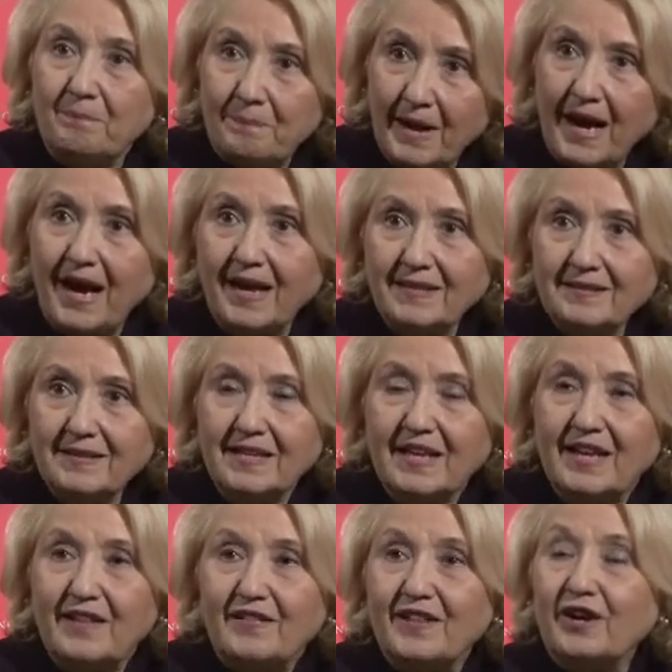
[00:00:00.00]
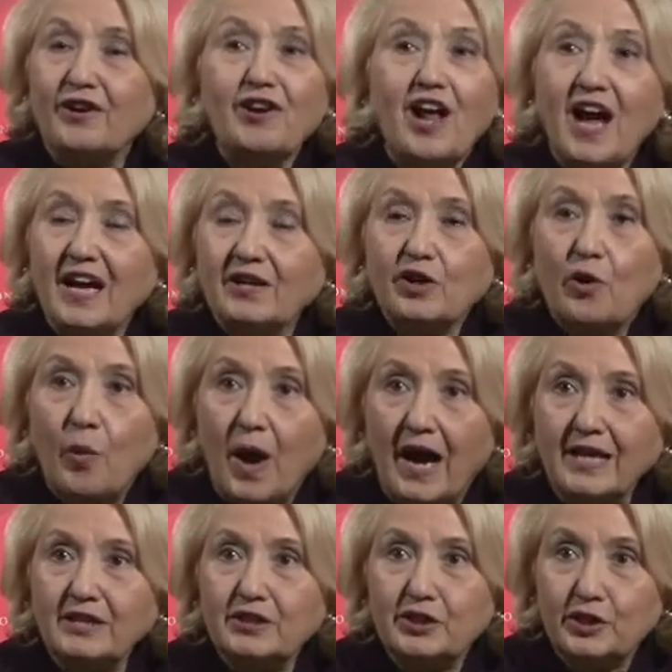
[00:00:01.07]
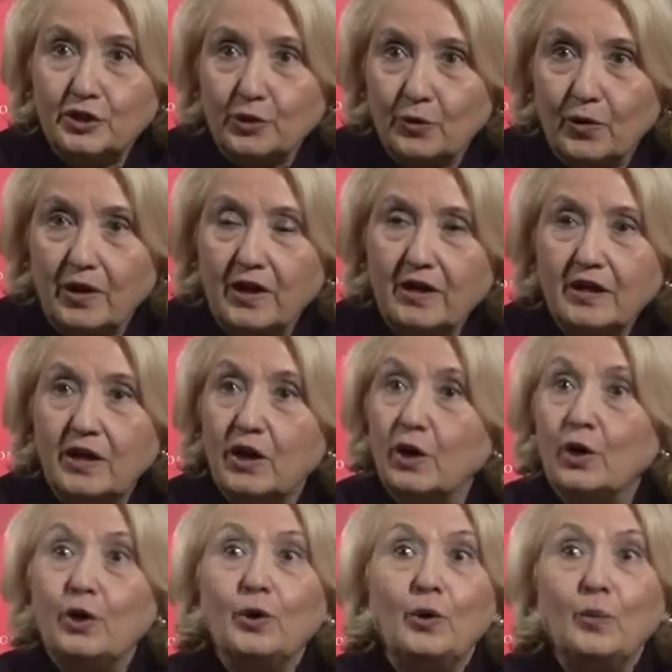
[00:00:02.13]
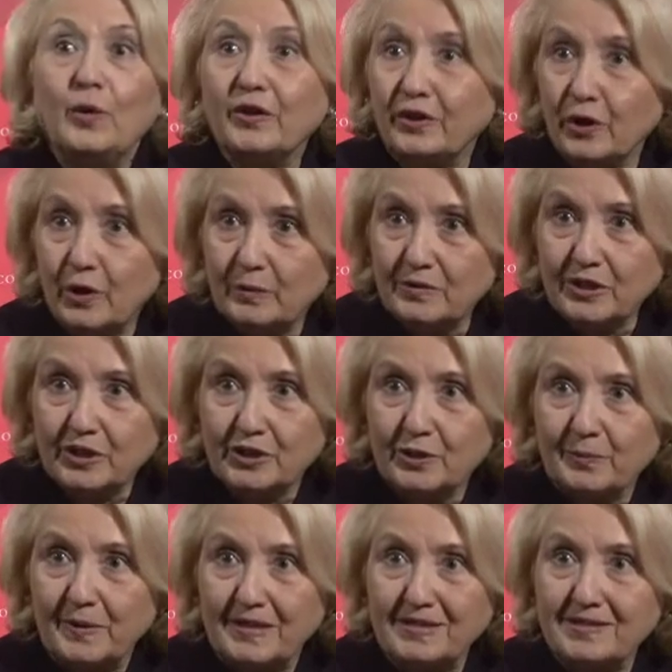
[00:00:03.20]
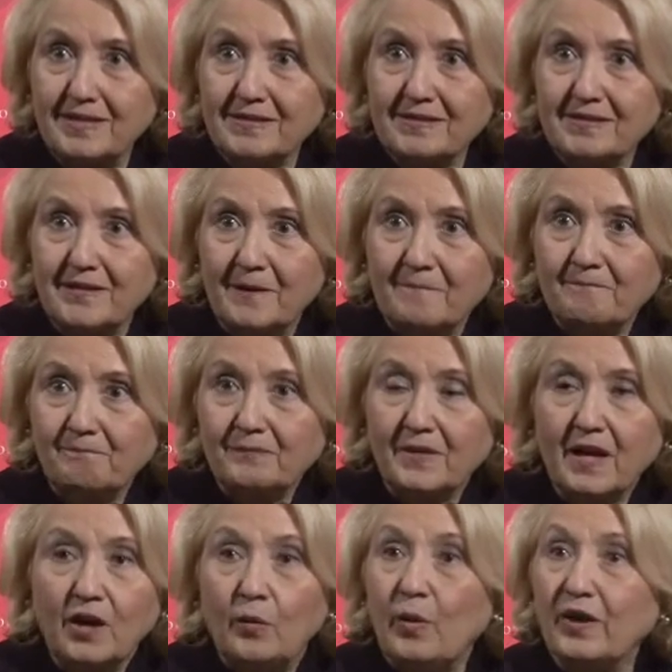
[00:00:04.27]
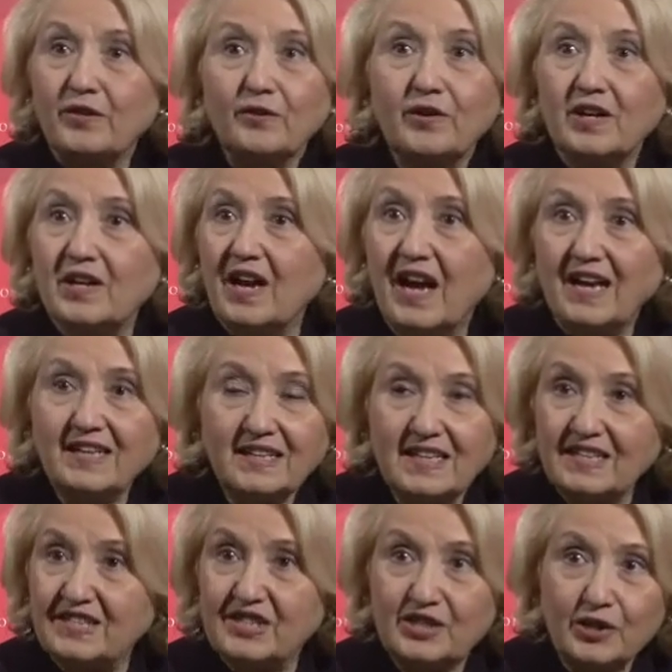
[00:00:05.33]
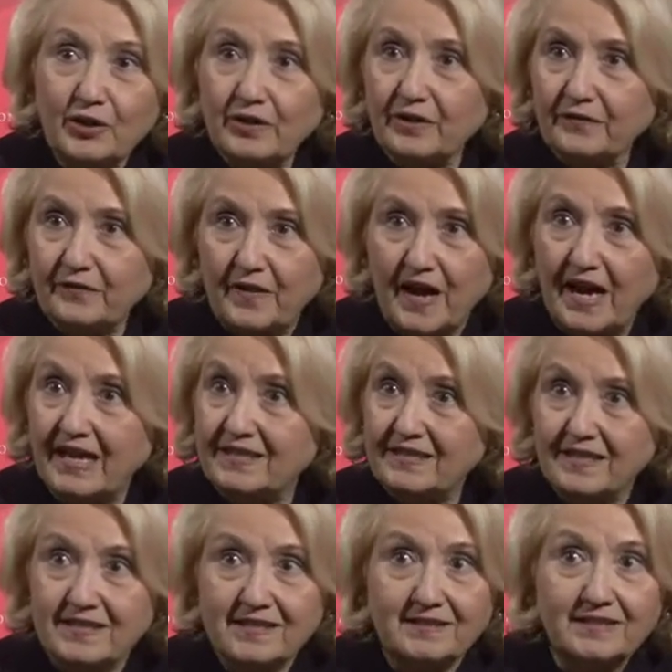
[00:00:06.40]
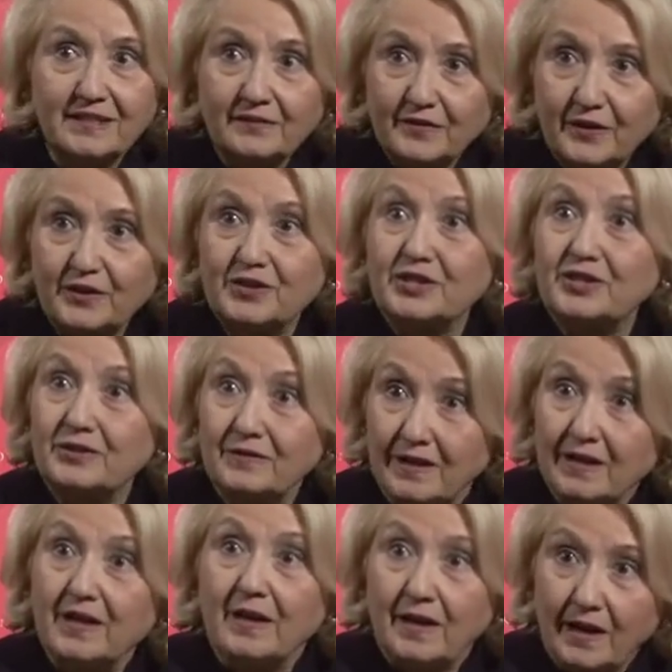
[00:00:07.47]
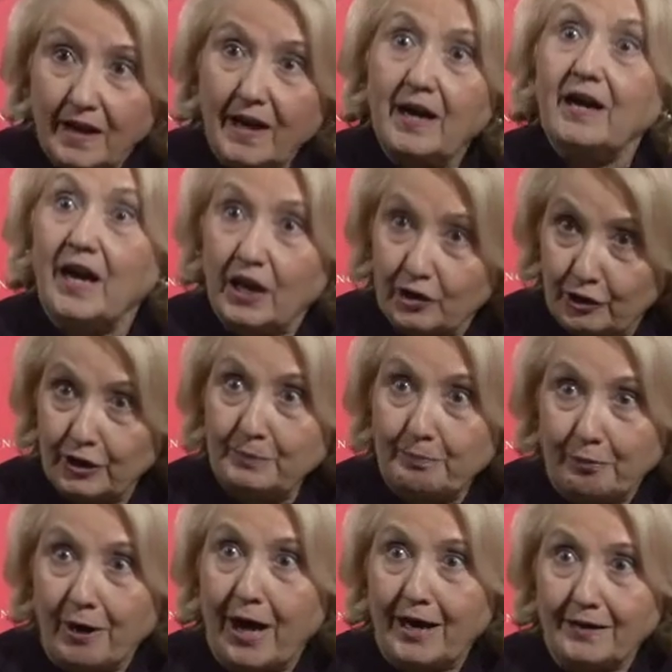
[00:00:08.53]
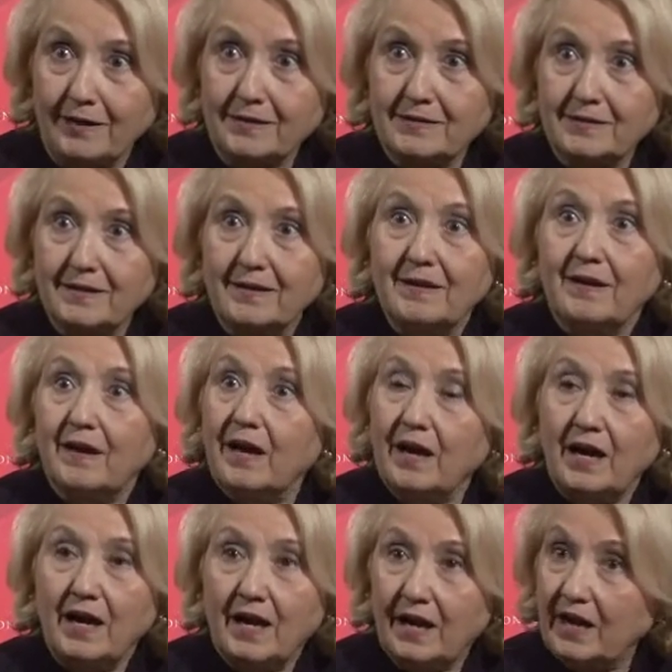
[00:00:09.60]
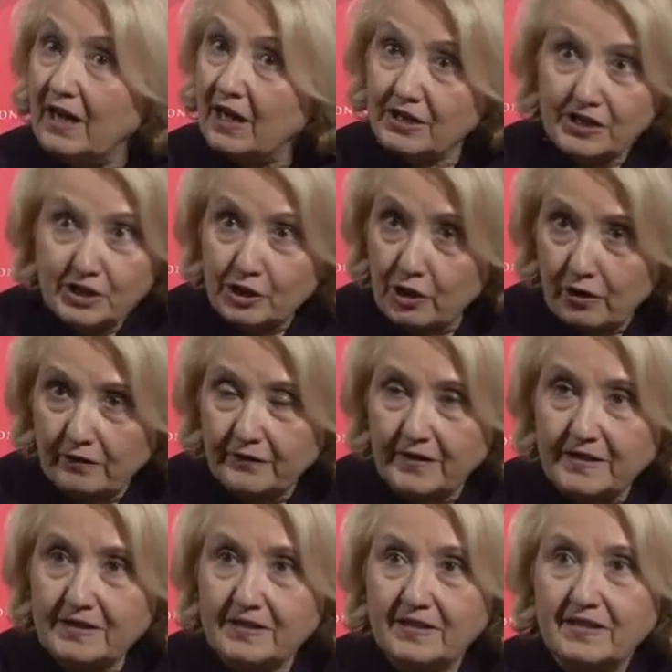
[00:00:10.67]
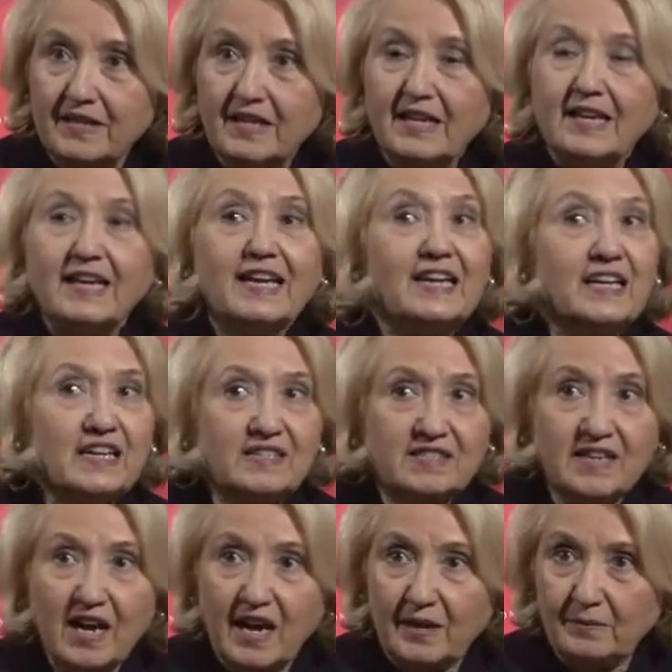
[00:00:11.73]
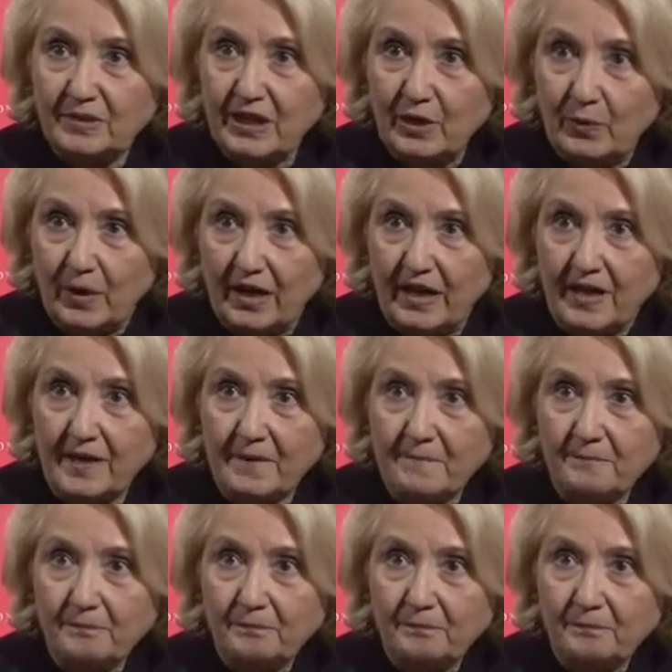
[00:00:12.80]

But they're not quite sure with whom to do business, whether or not it's certified to deliver a good product, a service in a timely way.